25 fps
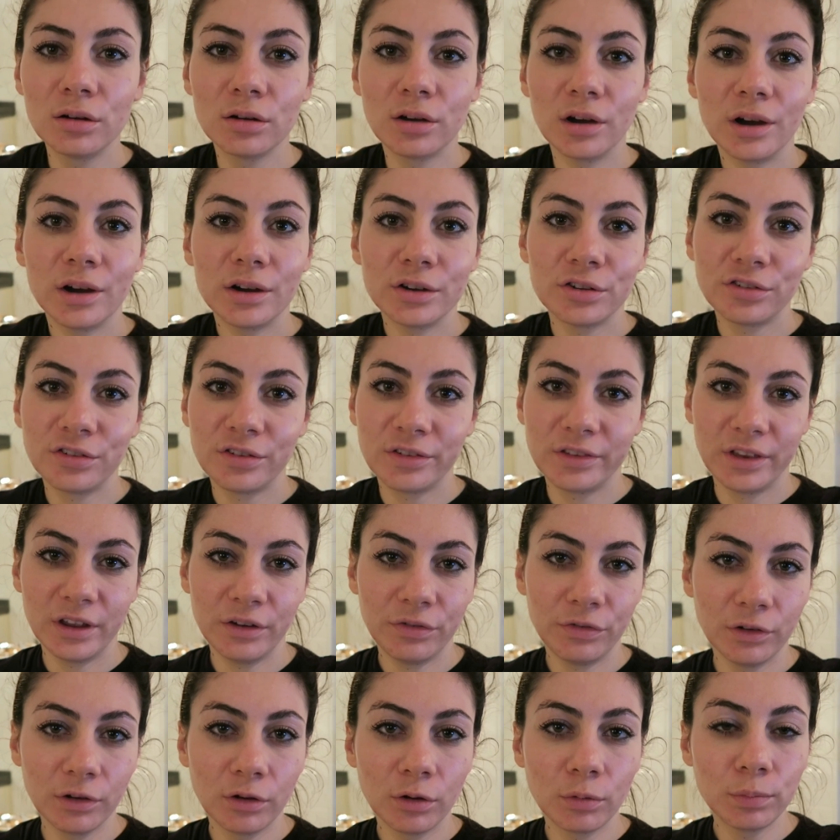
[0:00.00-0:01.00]
oh gosh,
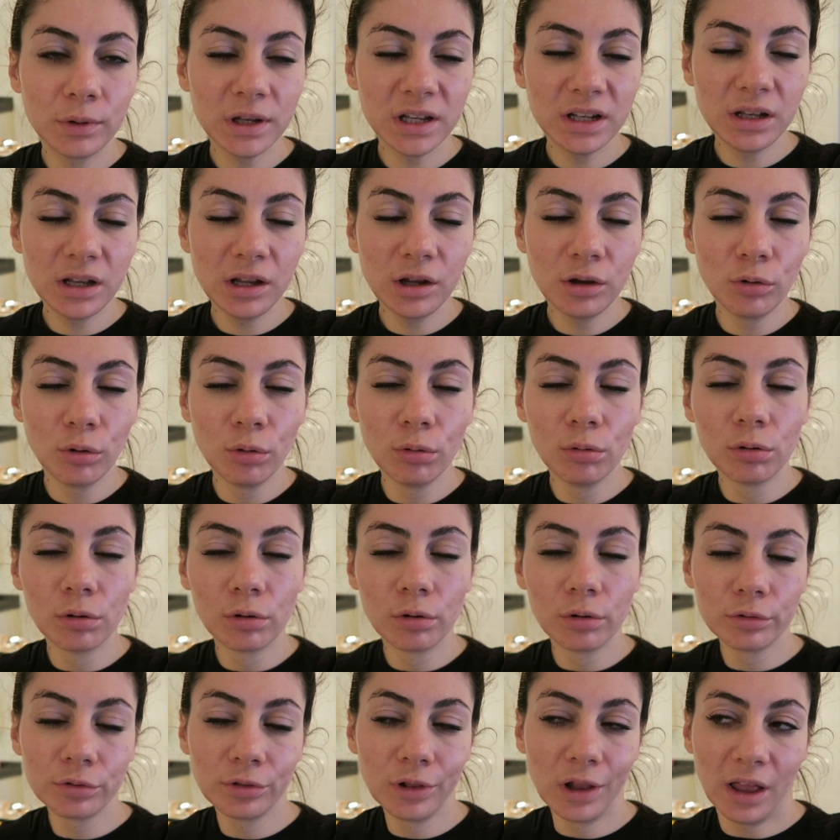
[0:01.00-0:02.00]
Stefan completely
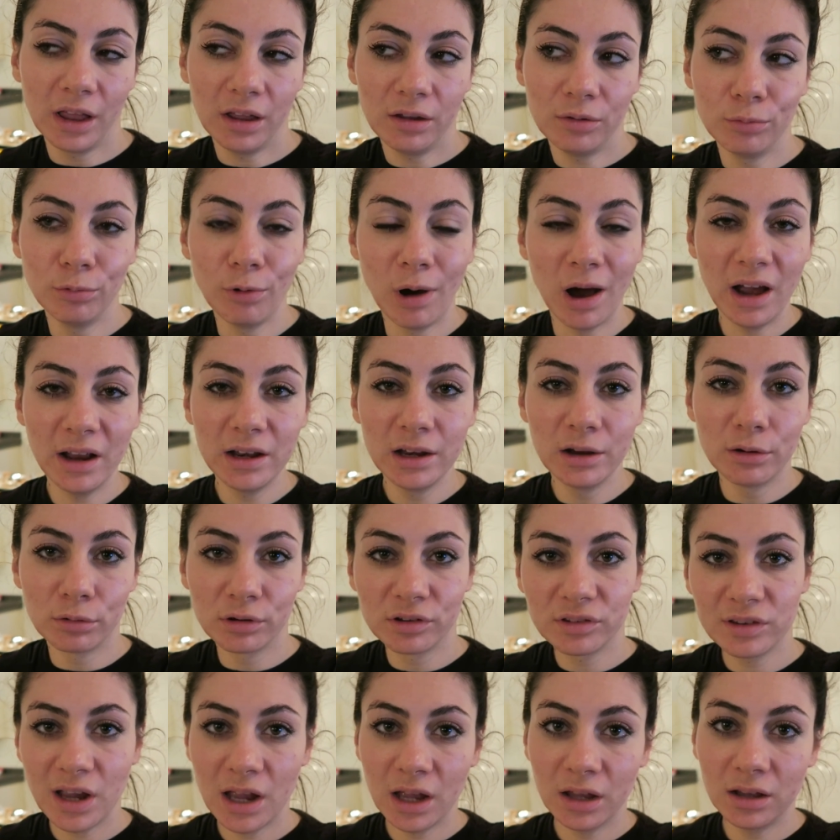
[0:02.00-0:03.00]
googled like why there
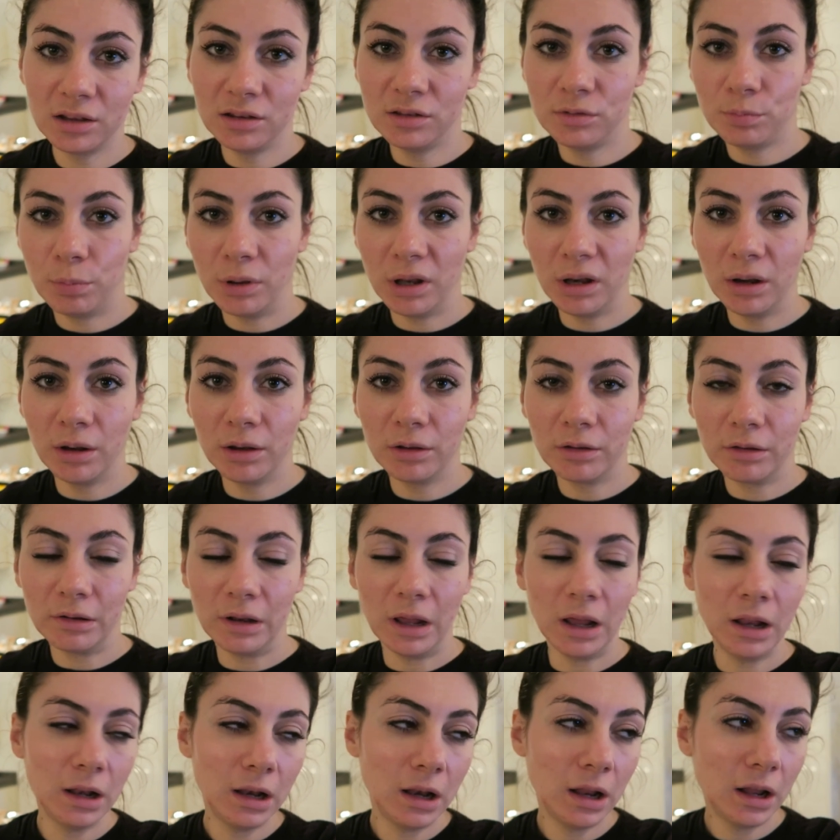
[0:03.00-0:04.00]
was egg and spinach,
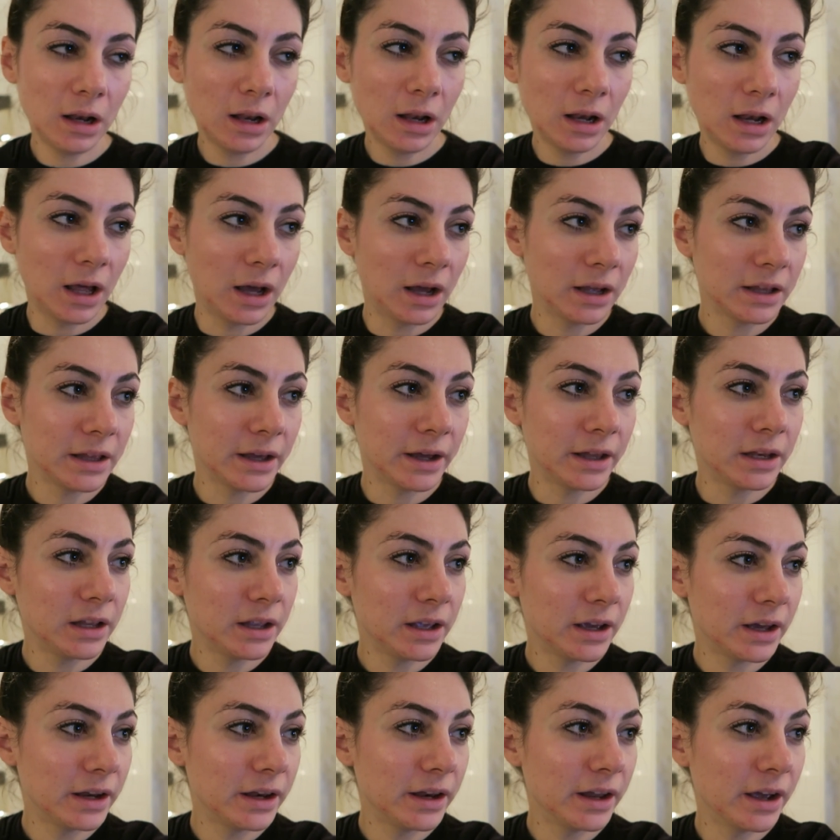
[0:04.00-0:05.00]
la la la la,
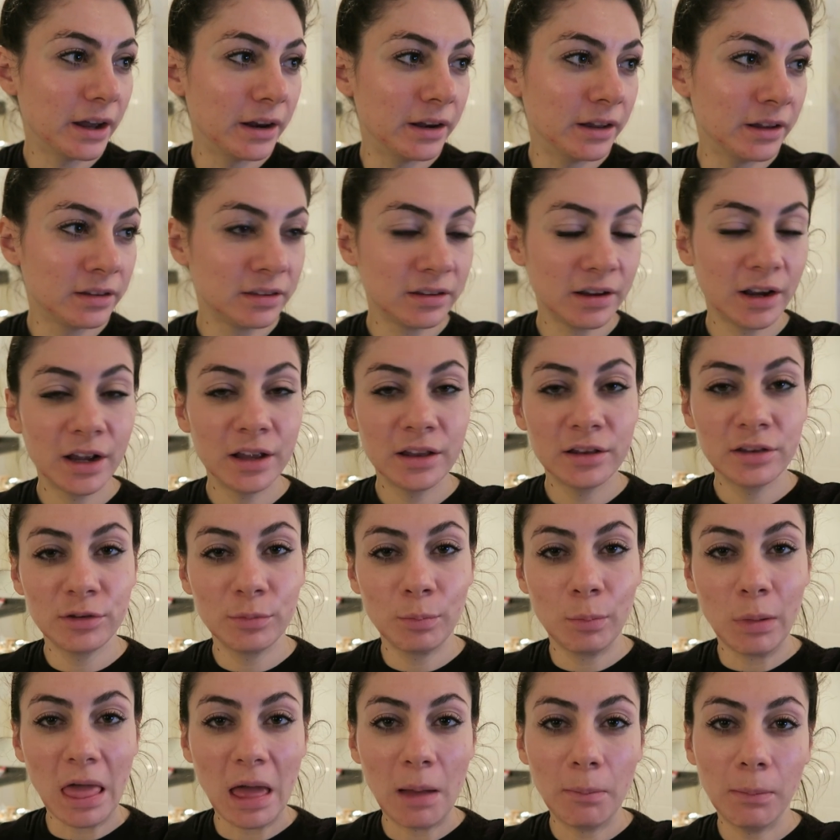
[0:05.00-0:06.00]
yada yada yada,
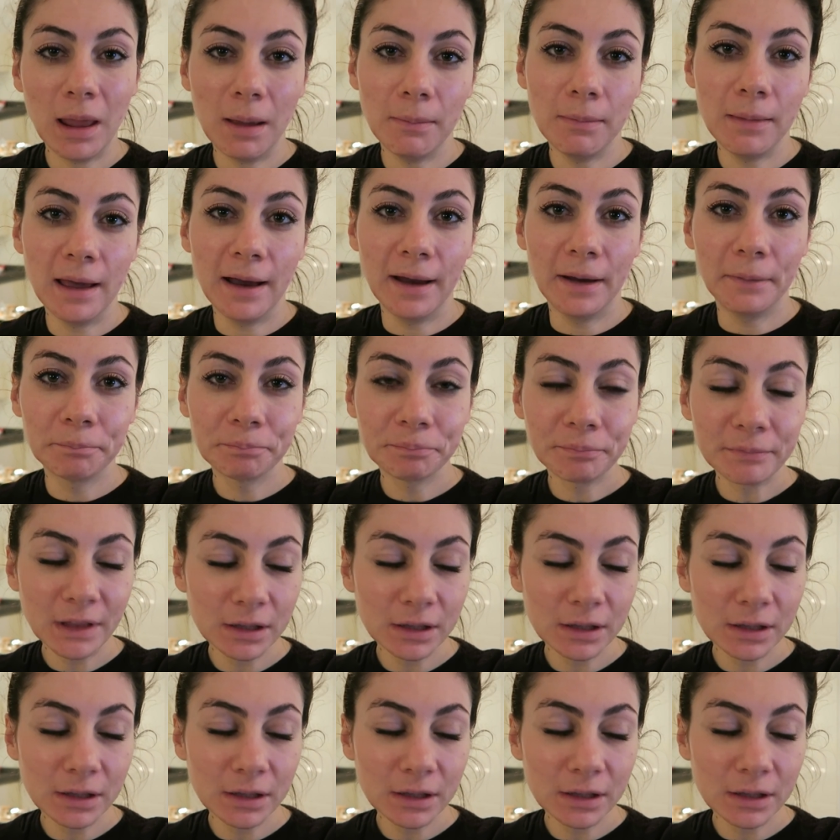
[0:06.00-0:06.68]
science, blah blah blah.